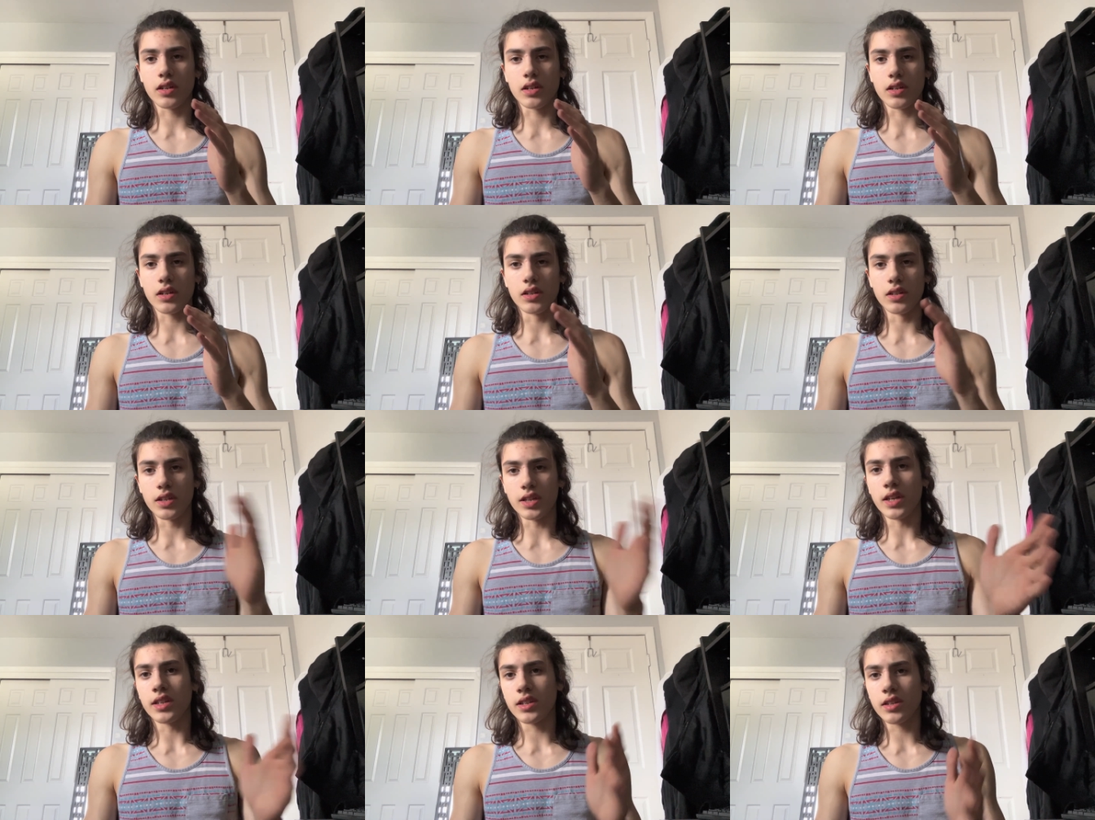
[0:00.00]

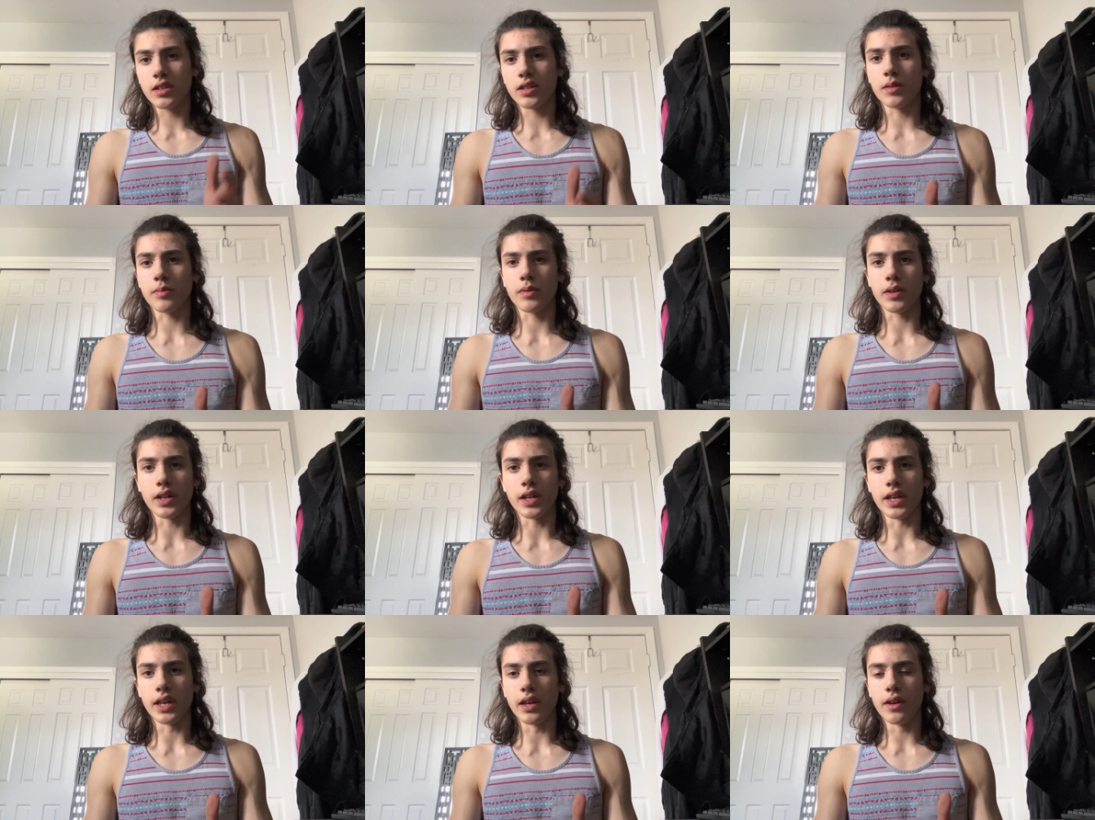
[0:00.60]
consensus I'm
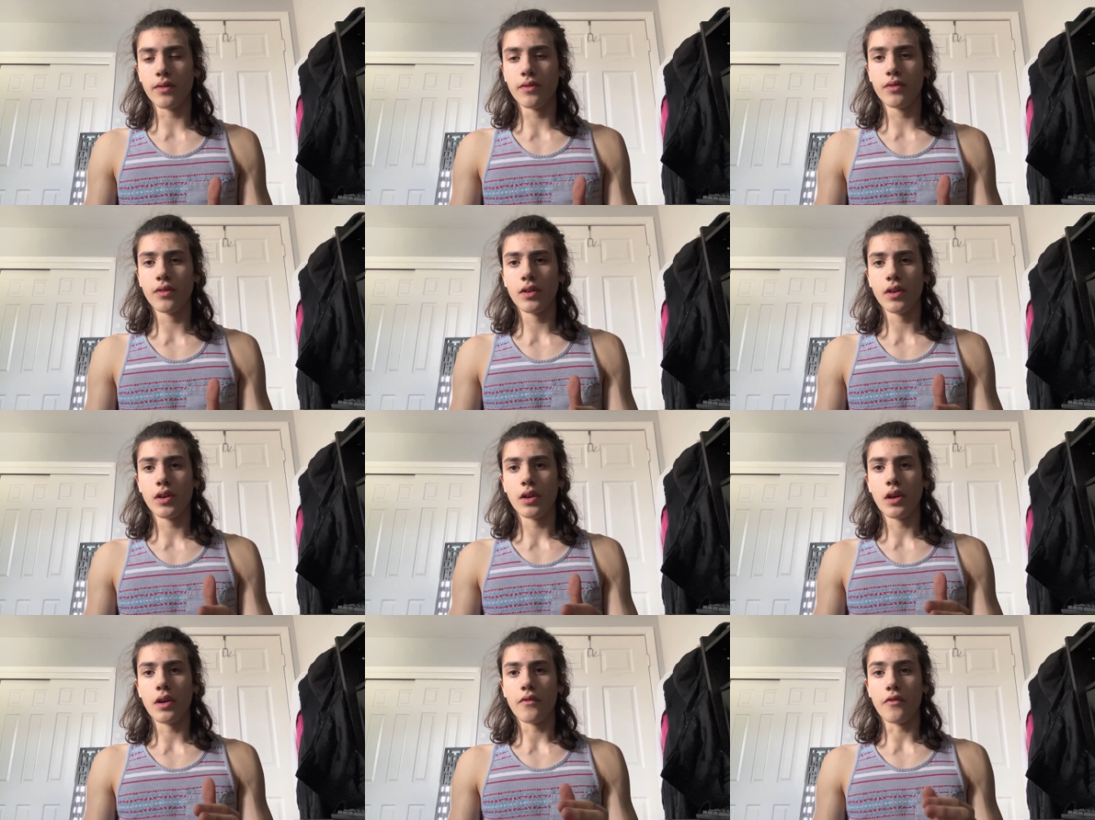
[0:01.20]
gonna give
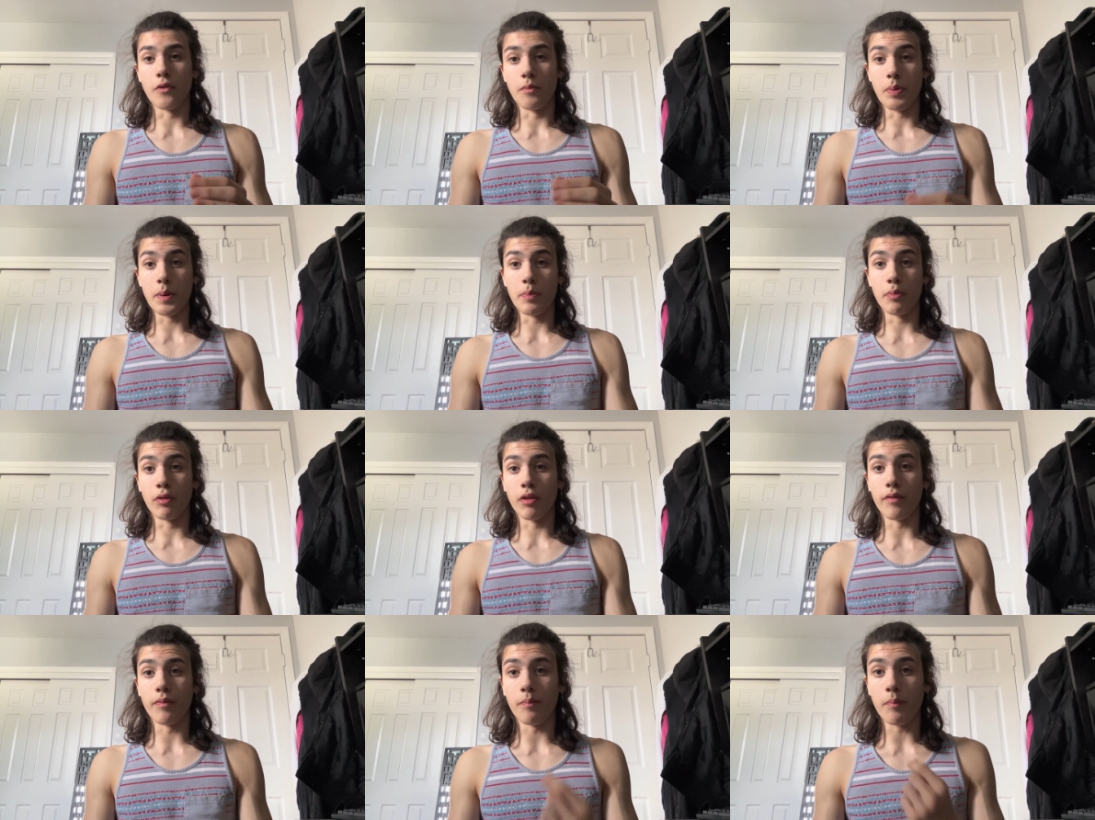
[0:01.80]
for
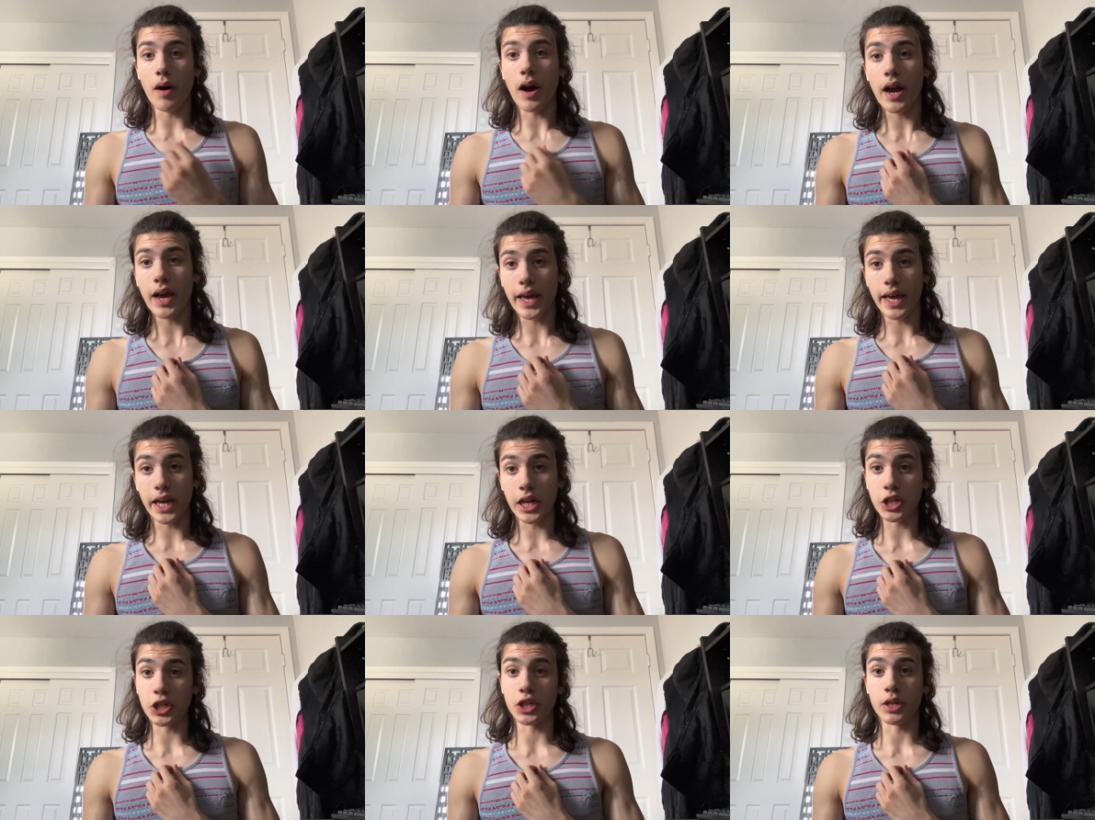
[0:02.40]
people of my age